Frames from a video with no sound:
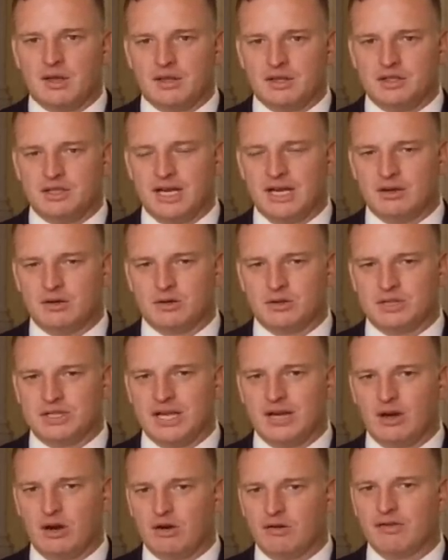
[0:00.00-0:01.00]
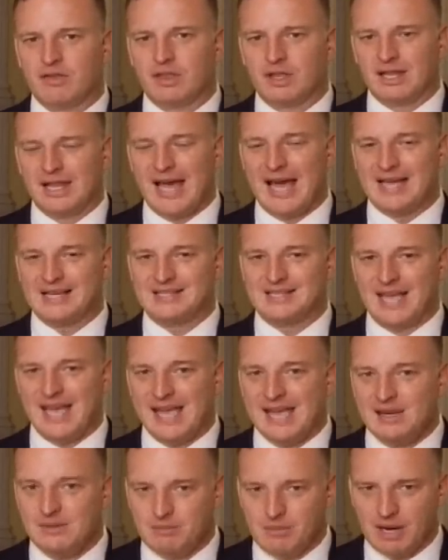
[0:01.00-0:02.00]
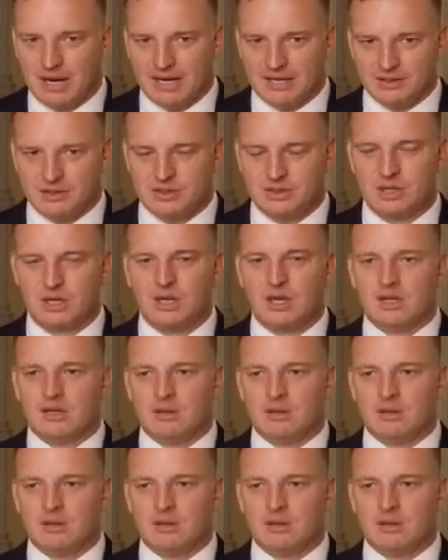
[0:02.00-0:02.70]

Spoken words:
The general said over the last 8 months,